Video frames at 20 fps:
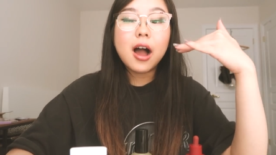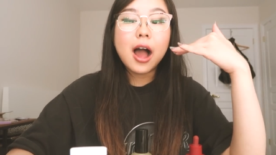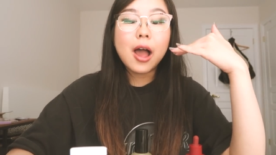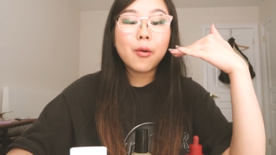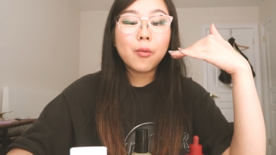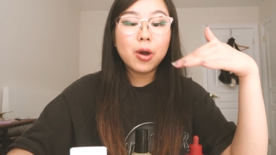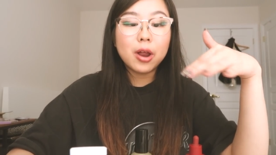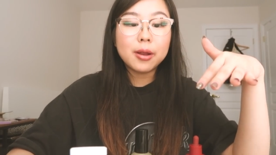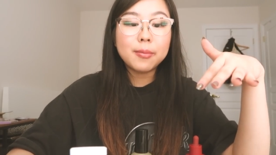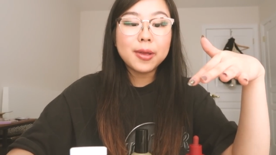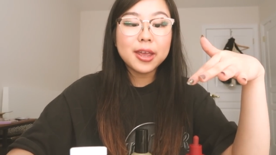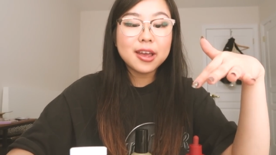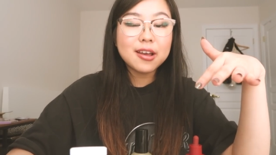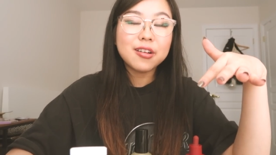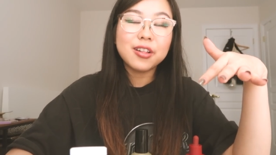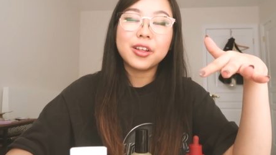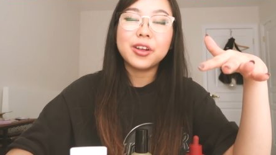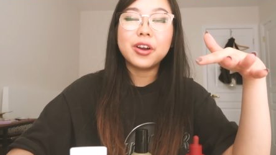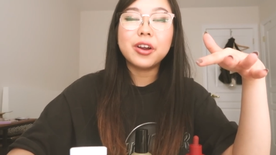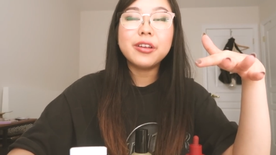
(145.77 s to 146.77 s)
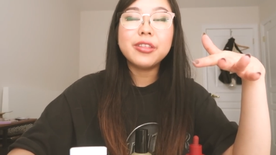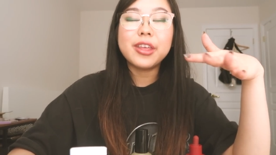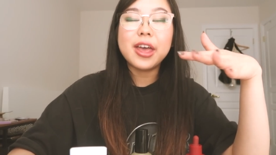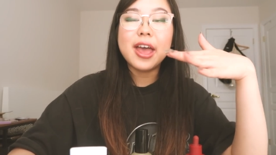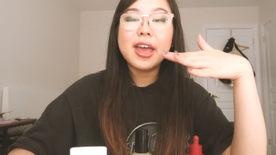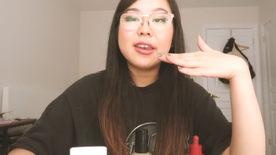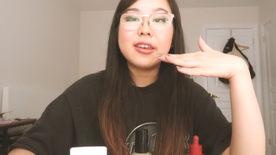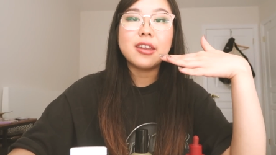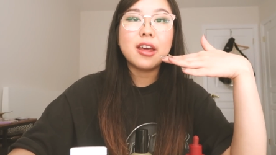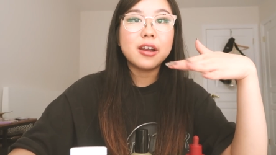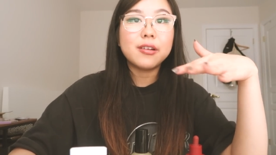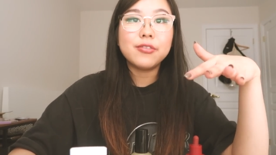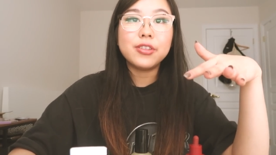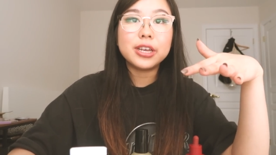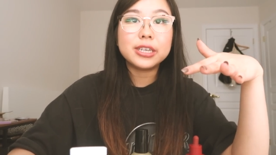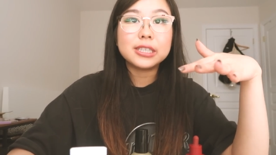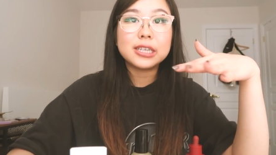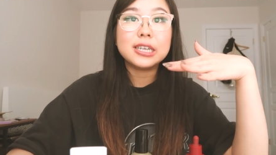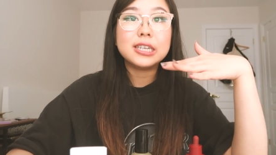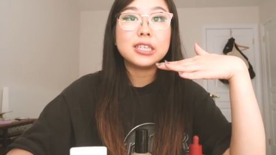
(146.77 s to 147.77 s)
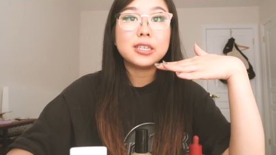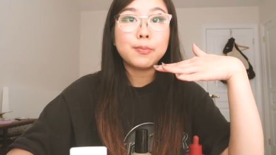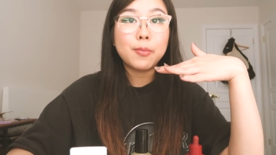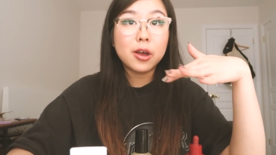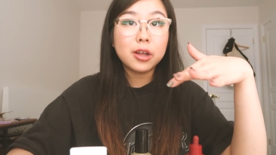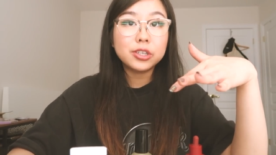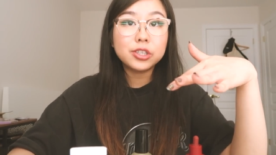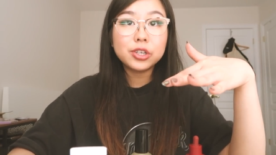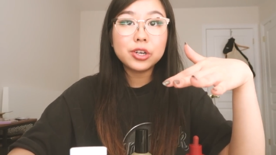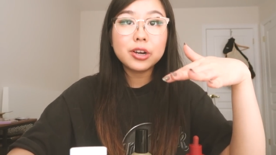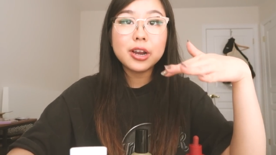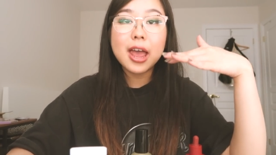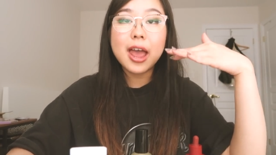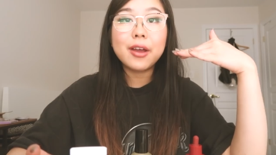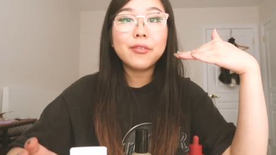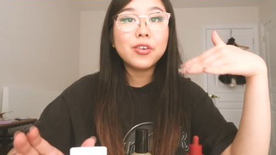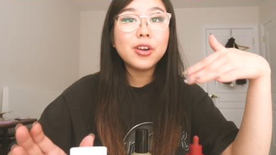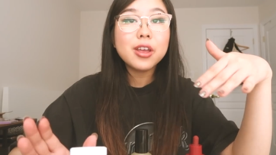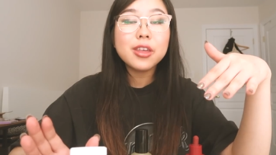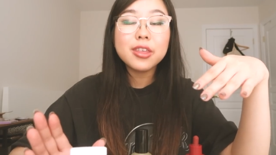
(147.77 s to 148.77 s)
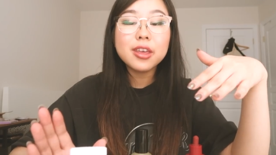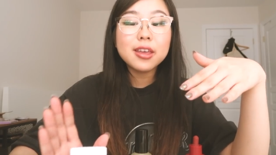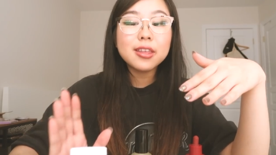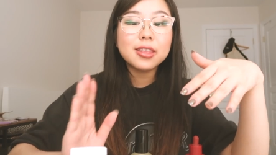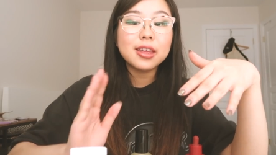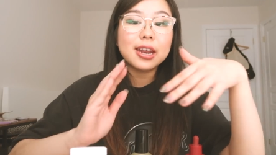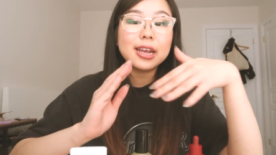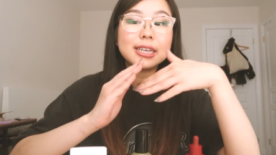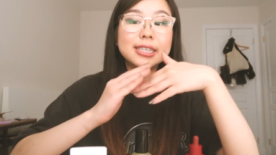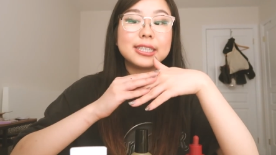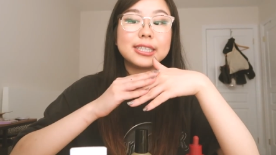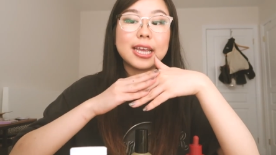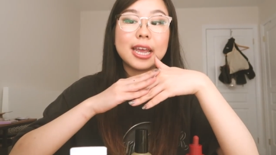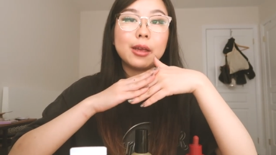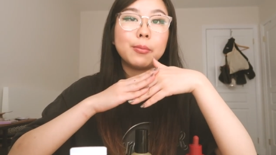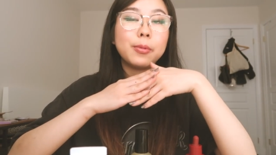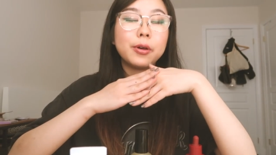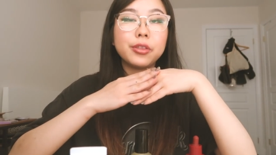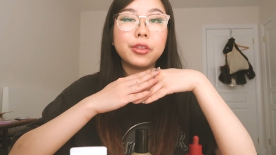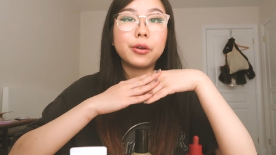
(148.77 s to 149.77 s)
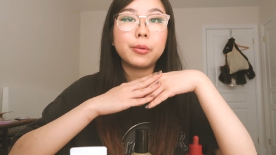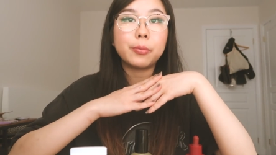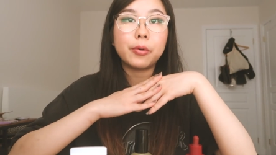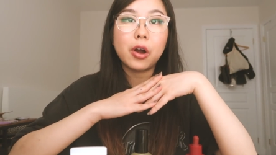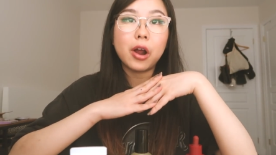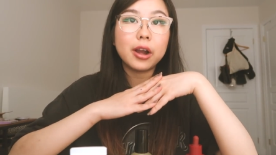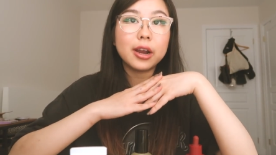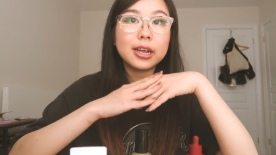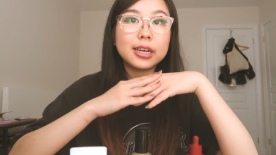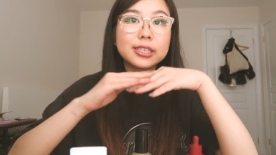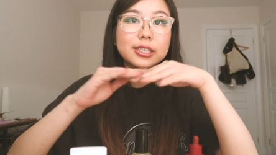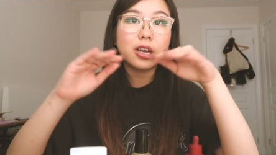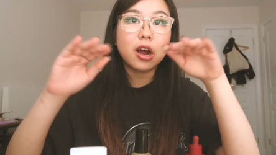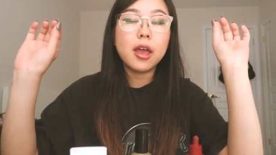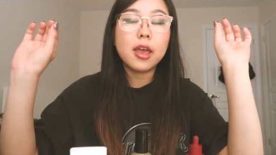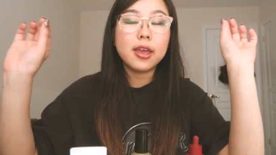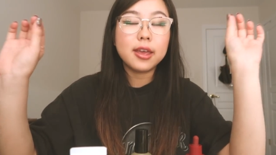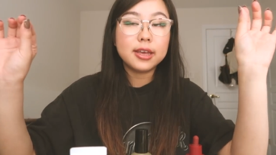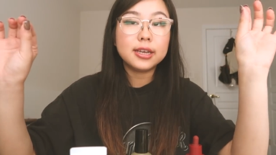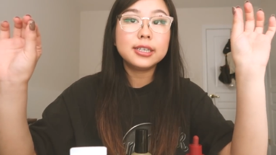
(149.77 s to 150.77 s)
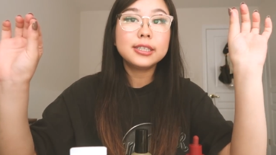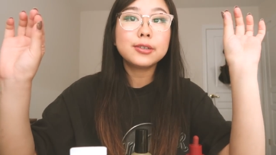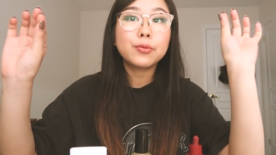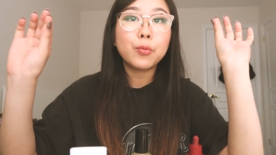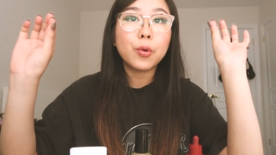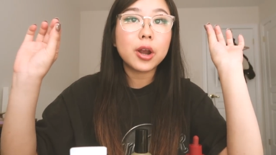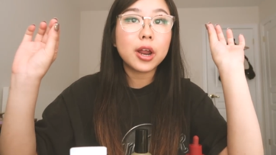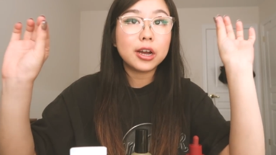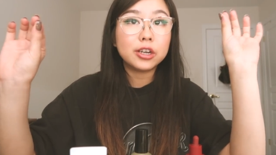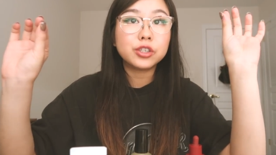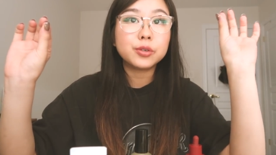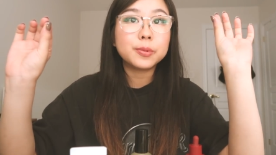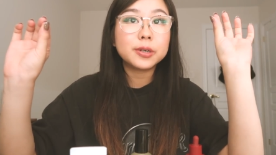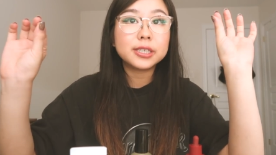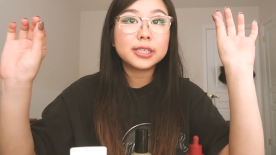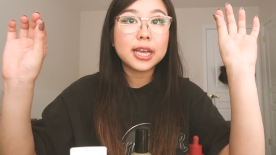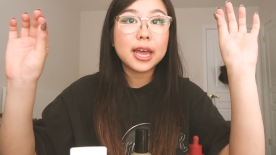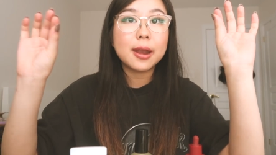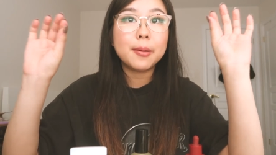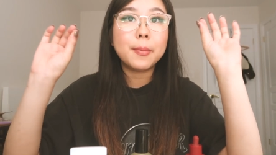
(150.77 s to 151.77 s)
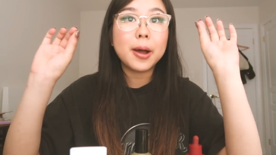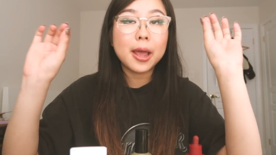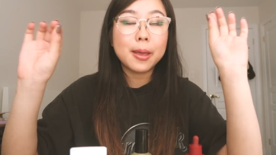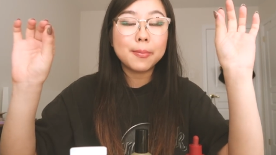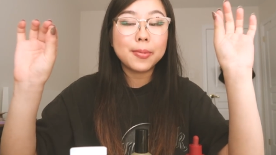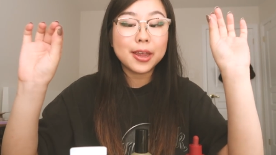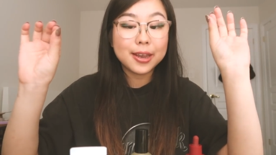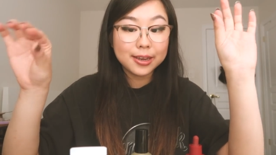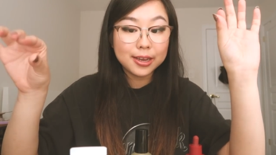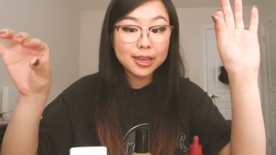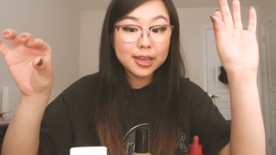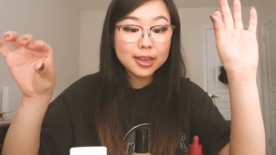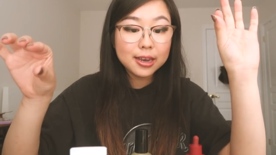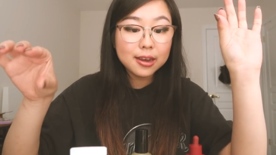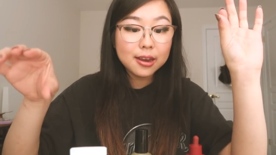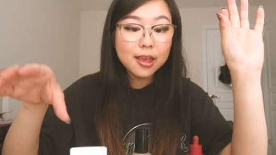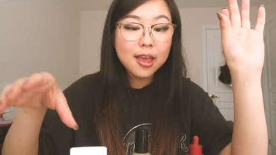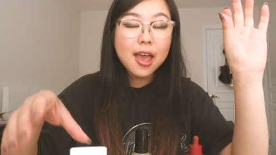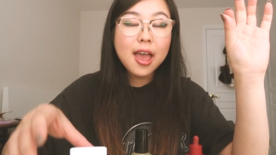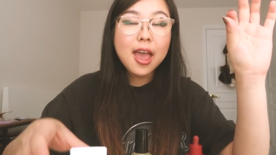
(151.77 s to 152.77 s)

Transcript: I wanna make it clear that none of this is sponsored. Everything that I say about their products is 100% my opinion.